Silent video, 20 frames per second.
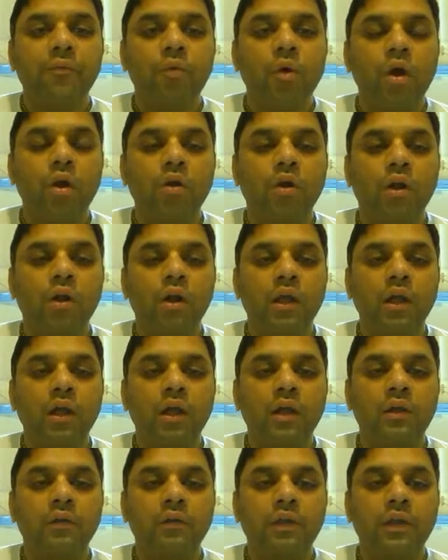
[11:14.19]
We walk
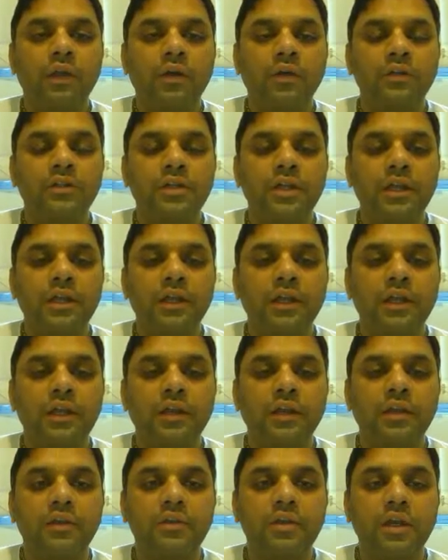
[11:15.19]
on her,
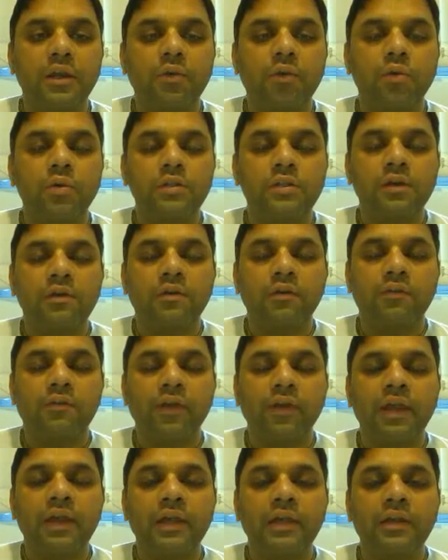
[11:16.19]
she holds
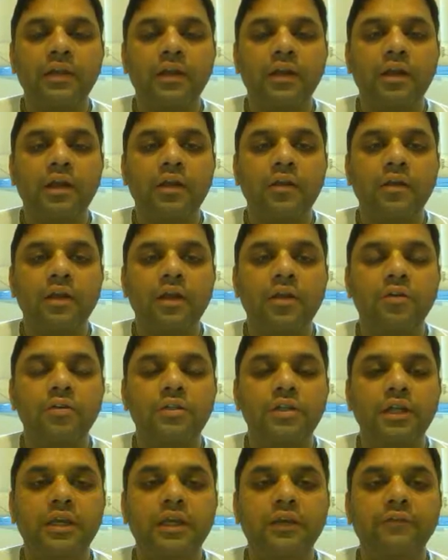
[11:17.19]
our weight,
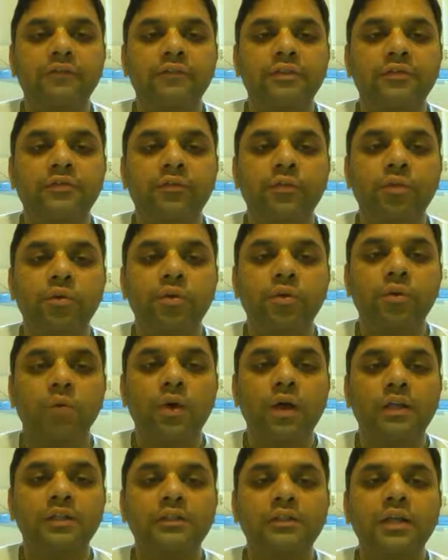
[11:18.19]
she gives
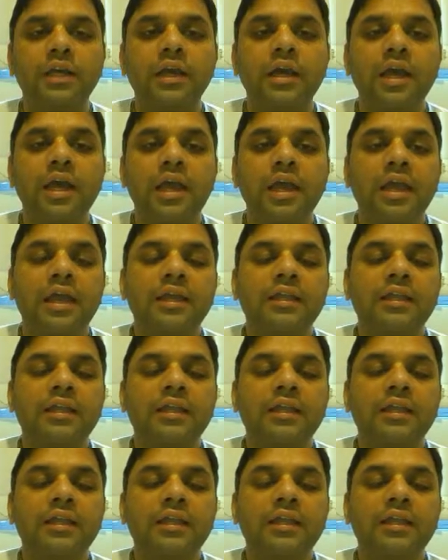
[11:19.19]
food to us.